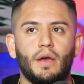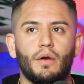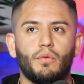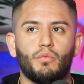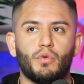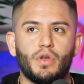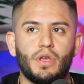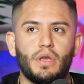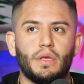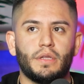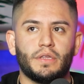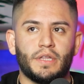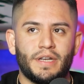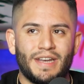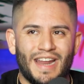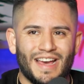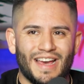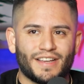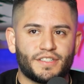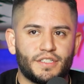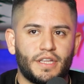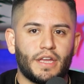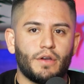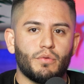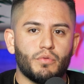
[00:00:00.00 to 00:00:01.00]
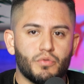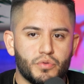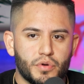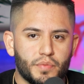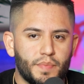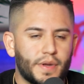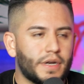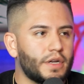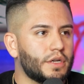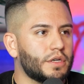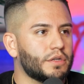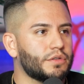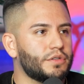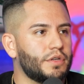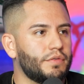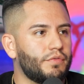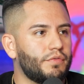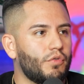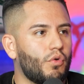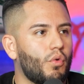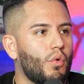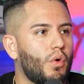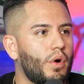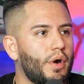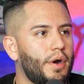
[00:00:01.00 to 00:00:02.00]
The next day we would have been in a
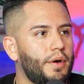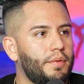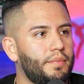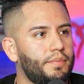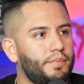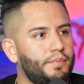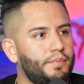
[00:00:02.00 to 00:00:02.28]
civil war.